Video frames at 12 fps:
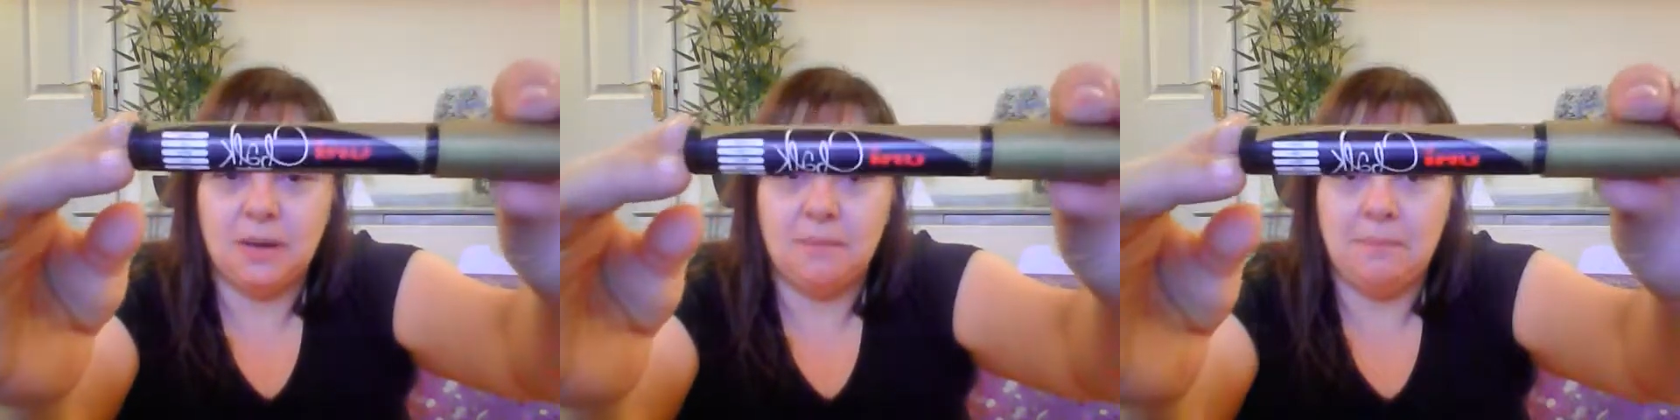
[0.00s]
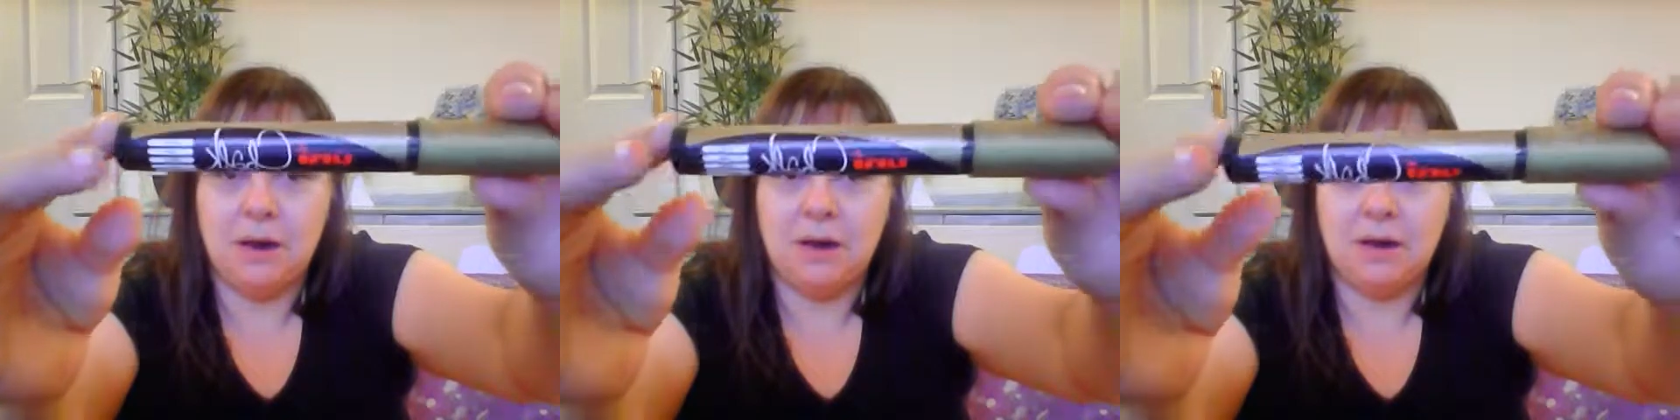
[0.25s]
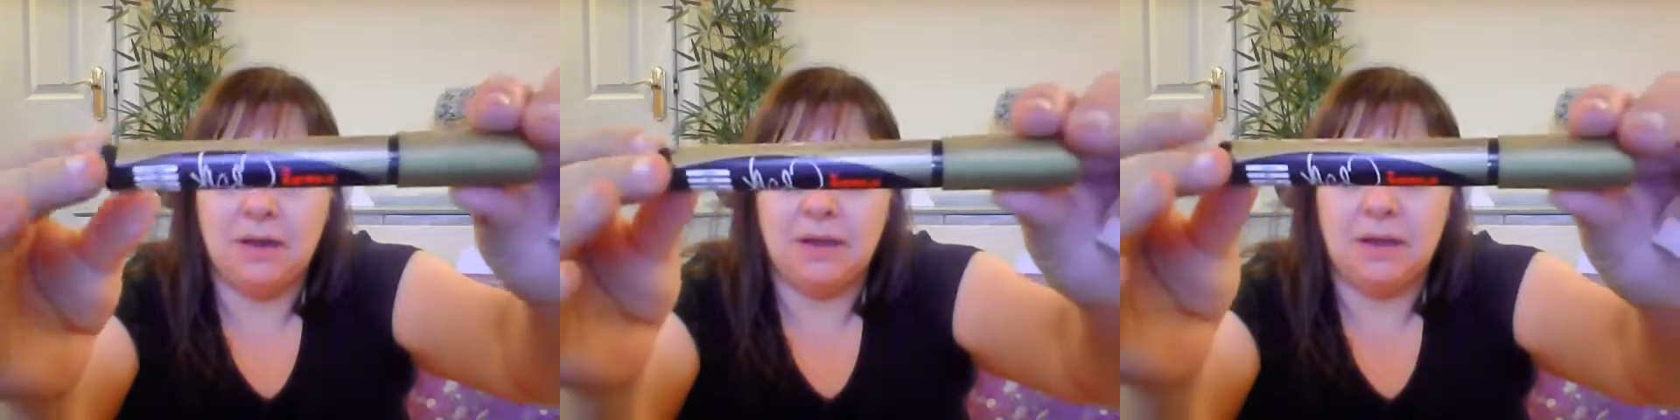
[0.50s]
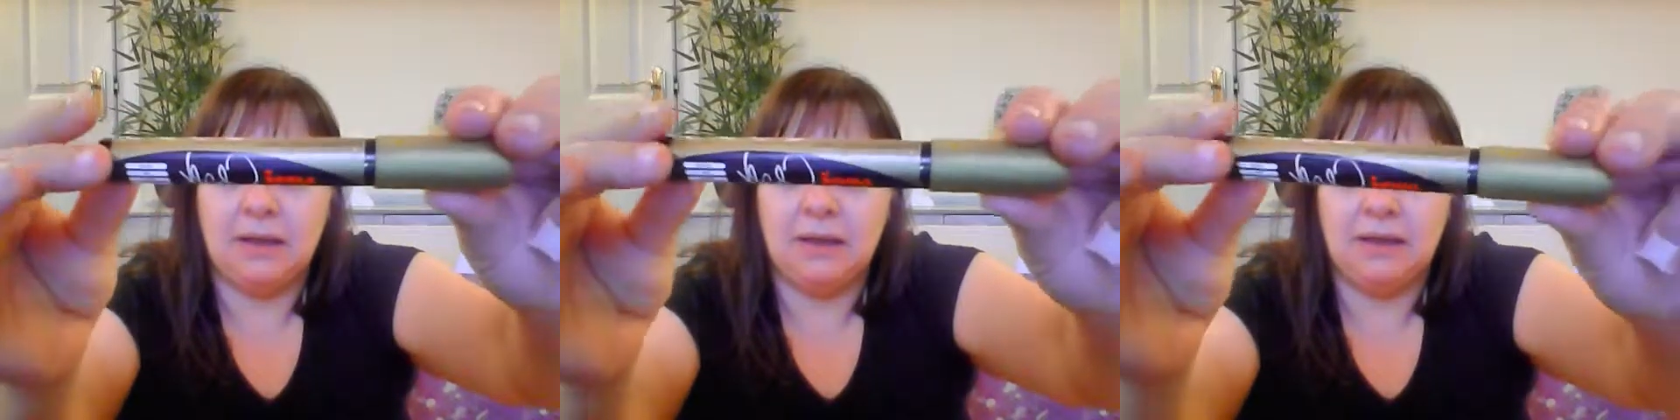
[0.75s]

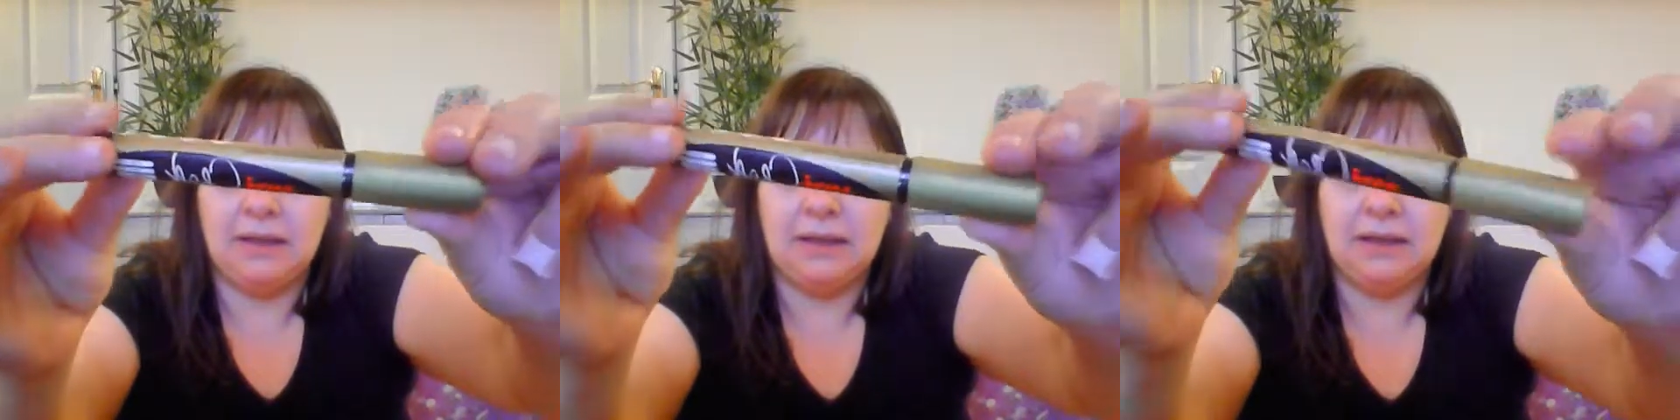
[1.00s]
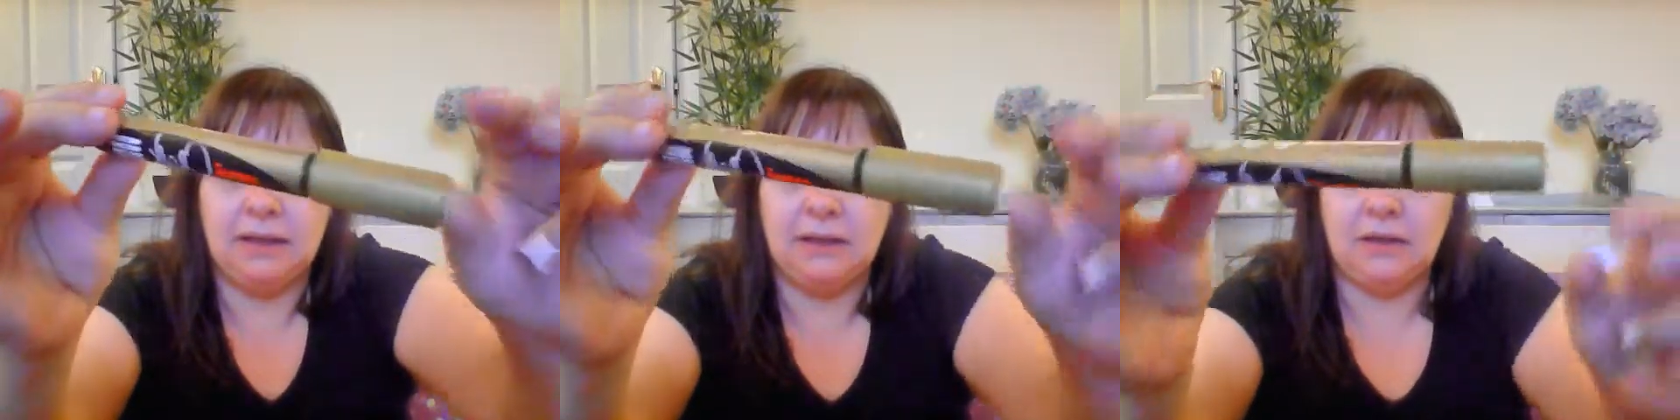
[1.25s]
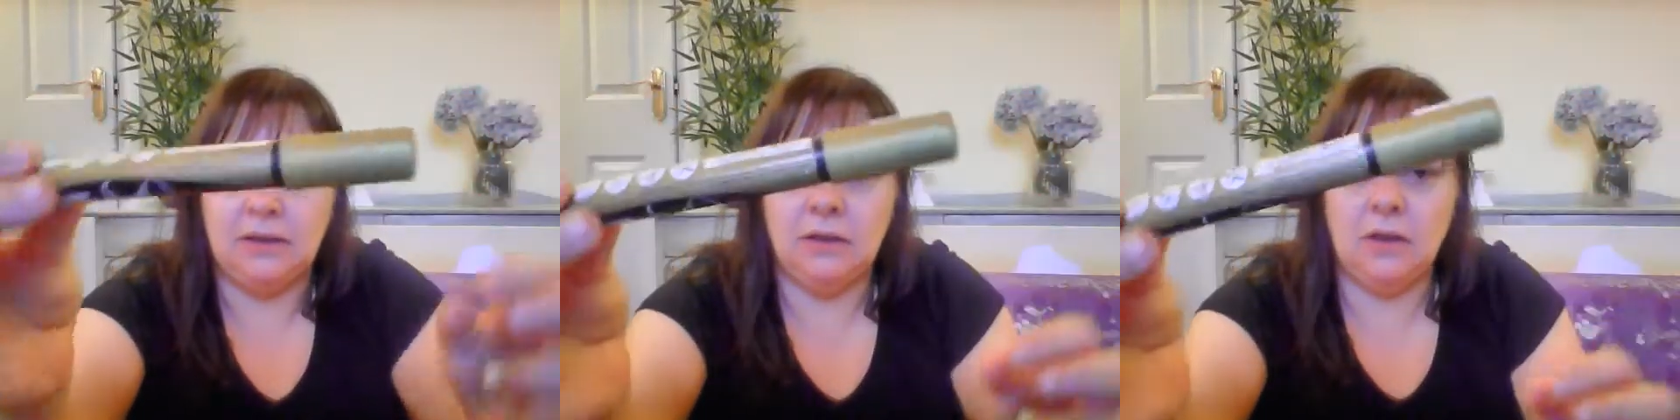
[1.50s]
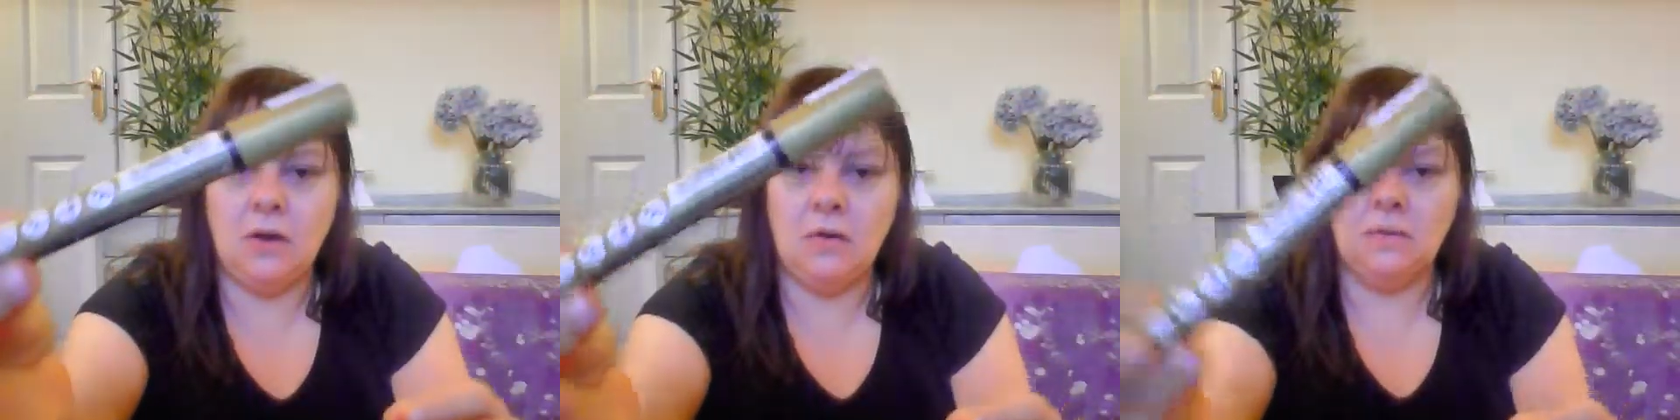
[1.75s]
marker in
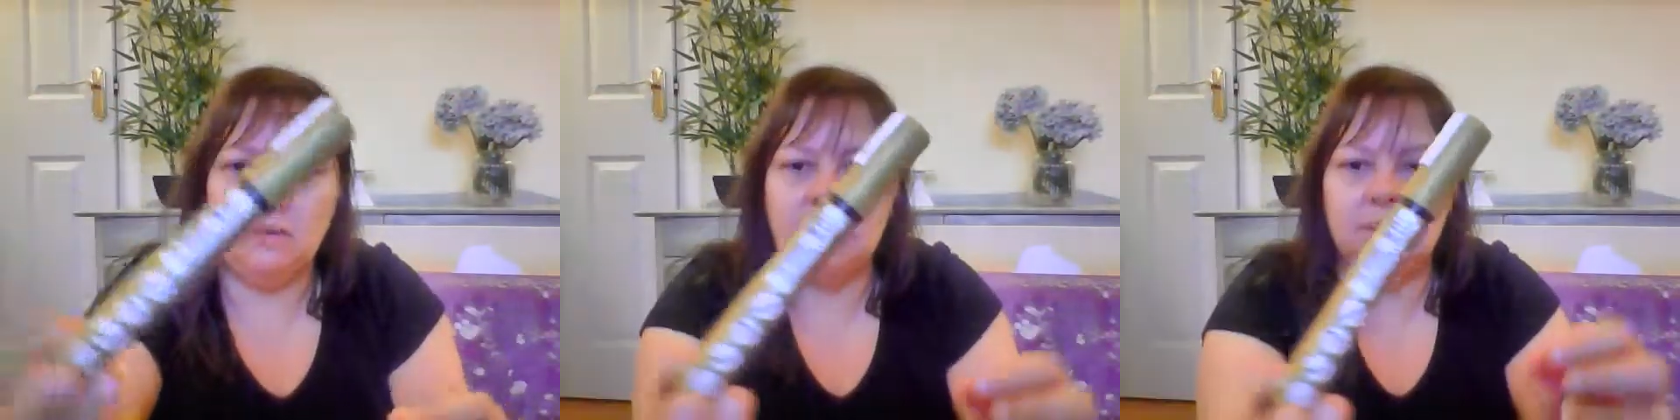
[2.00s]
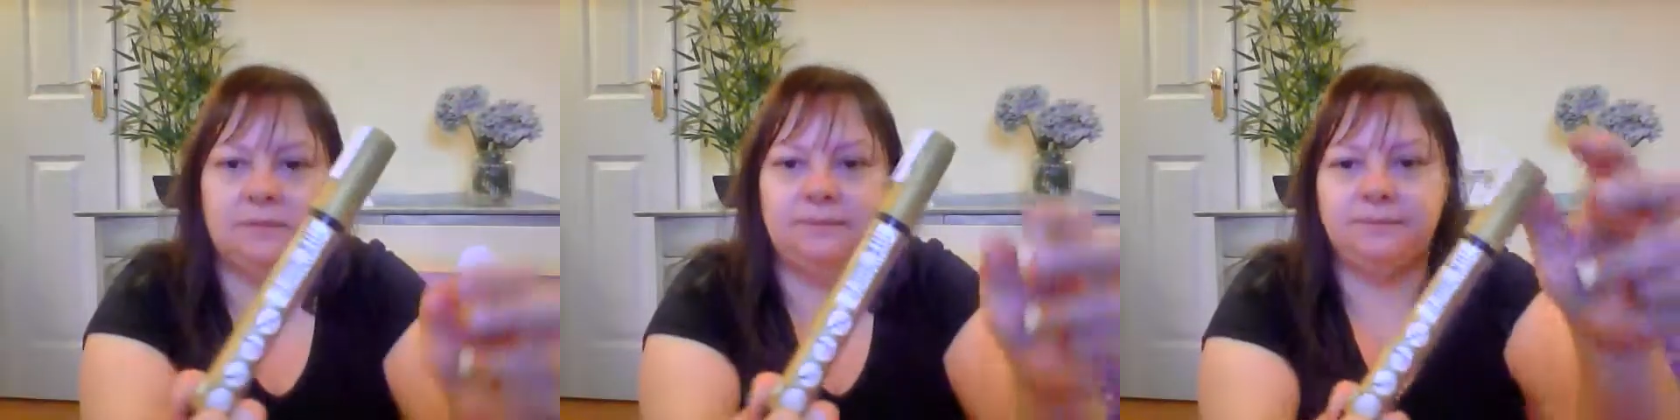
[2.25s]
gold,